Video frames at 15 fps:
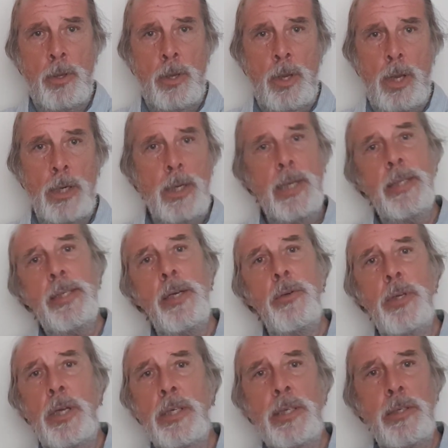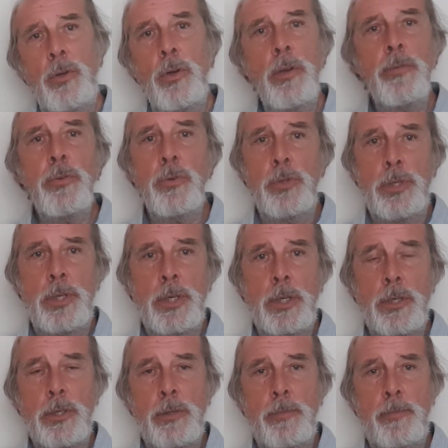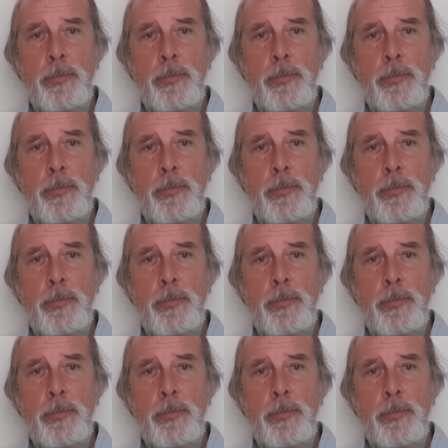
And I can tell you I did all of those things.